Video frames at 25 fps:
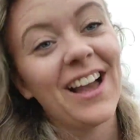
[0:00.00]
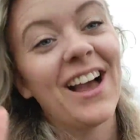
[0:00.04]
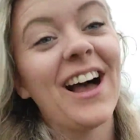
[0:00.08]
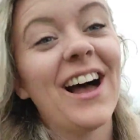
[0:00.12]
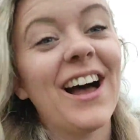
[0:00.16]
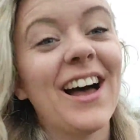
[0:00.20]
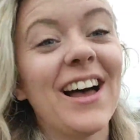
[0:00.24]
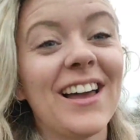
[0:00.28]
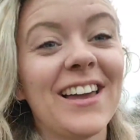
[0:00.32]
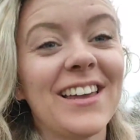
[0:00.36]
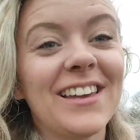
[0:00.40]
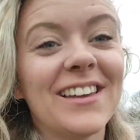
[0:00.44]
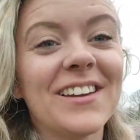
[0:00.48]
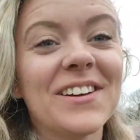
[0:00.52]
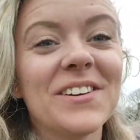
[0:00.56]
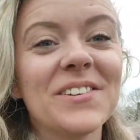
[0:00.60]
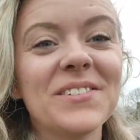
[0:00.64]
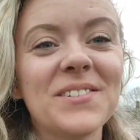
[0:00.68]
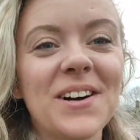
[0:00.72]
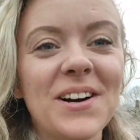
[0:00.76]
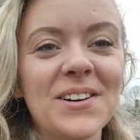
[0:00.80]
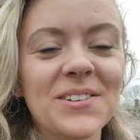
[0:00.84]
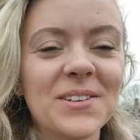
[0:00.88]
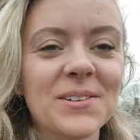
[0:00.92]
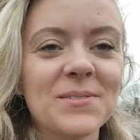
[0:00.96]
Hi,
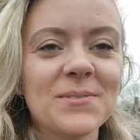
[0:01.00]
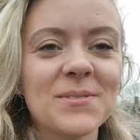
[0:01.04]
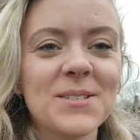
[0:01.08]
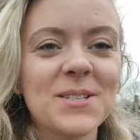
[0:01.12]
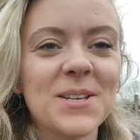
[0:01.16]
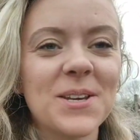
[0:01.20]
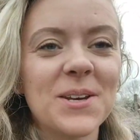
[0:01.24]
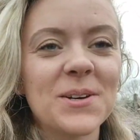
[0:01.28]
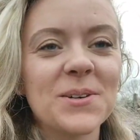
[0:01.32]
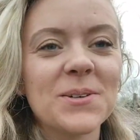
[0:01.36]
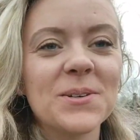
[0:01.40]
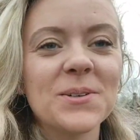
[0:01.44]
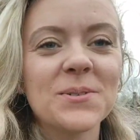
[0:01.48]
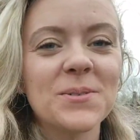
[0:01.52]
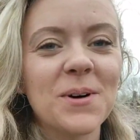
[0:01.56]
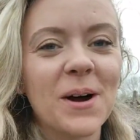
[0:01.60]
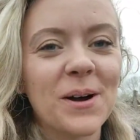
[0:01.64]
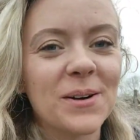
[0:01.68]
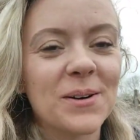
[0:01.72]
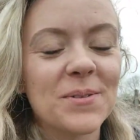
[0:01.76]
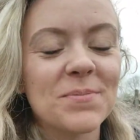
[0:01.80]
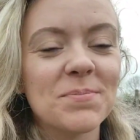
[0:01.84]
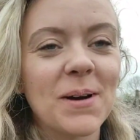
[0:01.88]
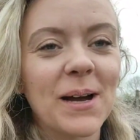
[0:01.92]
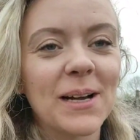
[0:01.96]
welcome to or
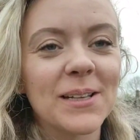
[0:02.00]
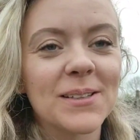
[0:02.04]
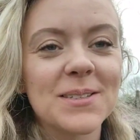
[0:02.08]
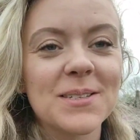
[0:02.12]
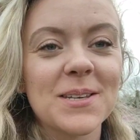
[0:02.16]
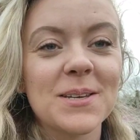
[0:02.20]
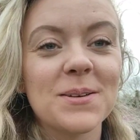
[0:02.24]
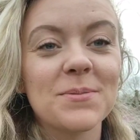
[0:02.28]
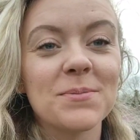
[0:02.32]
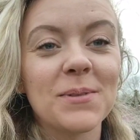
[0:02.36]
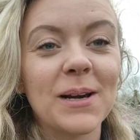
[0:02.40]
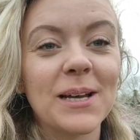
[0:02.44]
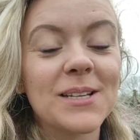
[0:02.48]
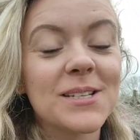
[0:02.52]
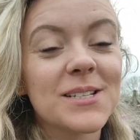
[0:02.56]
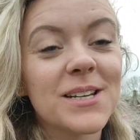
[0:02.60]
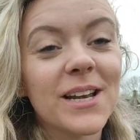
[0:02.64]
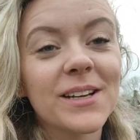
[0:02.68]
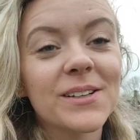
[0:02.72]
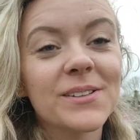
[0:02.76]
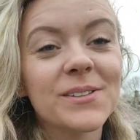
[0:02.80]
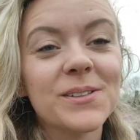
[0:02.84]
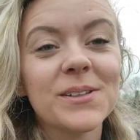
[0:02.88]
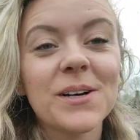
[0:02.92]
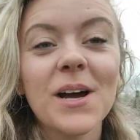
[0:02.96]
welcome back to my
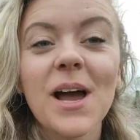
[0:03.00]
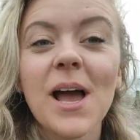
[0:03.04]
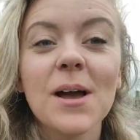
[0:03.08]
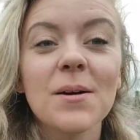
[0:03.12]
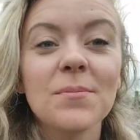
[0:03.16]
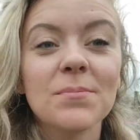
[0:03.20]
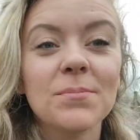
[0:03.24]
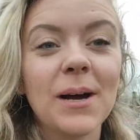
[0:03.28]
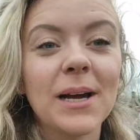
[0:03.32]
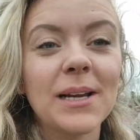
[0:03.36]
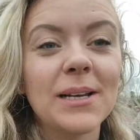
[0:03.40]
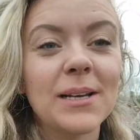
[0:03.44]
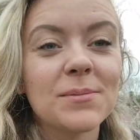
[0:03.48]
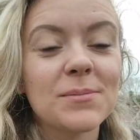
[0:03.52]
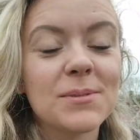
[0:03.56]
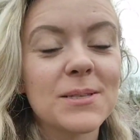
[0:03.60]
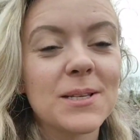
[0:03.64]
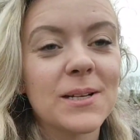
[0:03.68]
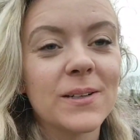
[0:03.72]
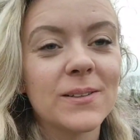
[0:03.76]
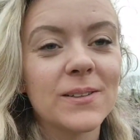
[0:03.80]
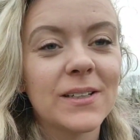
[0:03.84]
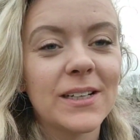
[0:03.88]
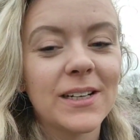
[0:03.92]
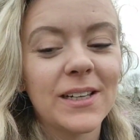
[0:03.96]
channel. My name's
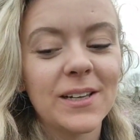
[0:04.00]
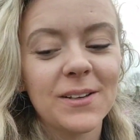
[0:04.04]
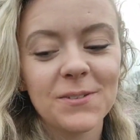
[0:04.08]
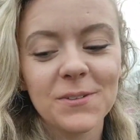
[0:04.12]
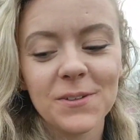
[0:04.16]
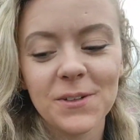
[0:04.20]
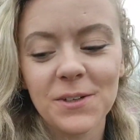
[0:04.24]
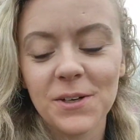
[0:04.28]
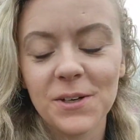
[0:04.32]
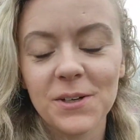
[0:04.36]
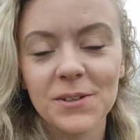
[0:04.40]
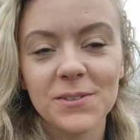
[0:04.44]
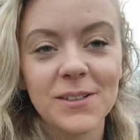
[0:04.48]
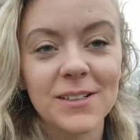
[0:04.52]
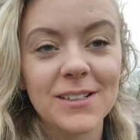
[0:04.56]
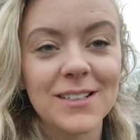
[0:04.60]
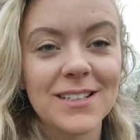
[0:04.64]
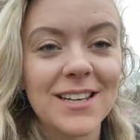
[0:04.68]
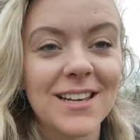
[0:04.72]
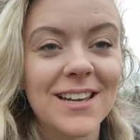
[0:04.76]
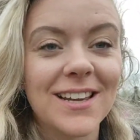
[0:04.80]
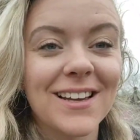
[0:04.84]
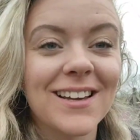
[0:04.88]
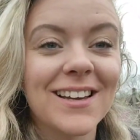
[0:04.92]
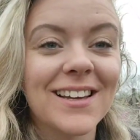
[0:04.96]
Lauren. If you're new
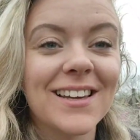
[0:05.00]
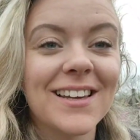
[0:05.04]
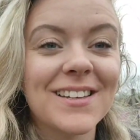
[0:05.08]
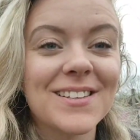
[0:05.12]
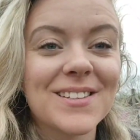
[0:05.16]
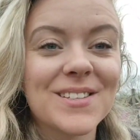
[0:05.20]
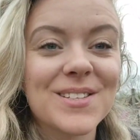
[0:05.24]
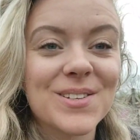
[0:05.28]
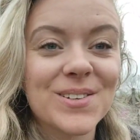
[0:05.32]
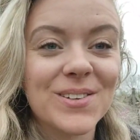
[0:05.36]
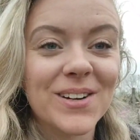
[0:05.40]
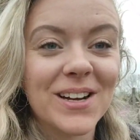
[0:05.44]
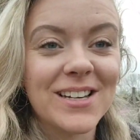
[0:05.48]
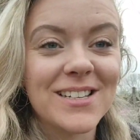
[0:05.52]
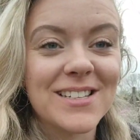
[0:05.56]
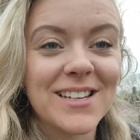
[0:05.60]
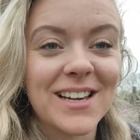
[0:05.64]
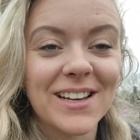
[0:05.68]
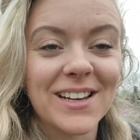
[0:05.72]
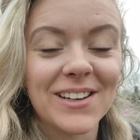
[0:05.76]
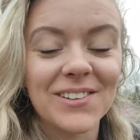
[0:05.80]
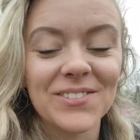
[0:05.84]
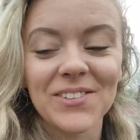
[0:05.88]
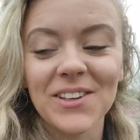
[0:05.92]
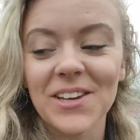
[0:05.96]
around here, it's great to
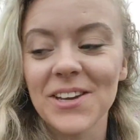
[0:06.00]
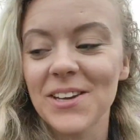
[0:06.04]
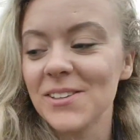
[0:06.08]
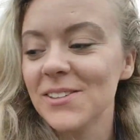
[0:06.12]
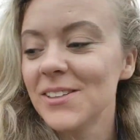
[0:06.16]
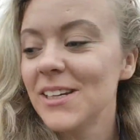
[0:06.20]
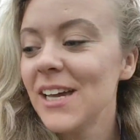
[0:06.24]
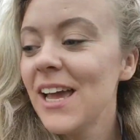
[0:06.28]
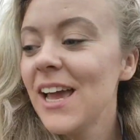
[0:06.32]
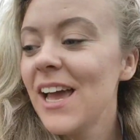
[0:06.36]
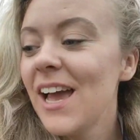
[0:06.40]
have you.